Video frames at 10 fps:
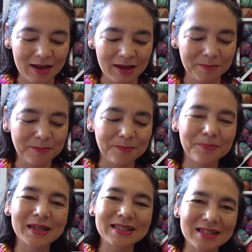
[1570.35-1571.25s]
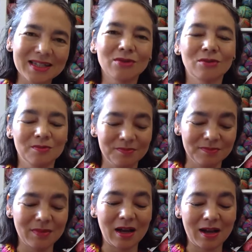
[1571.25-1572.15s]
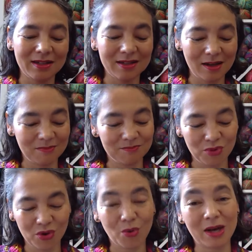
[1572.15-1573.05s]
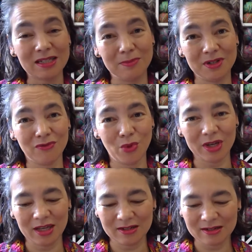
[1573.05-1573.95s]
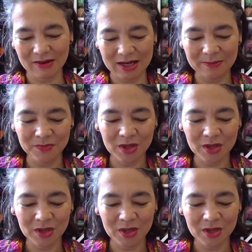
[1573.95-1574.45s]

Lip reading: but still I did put quite a bit of work into it.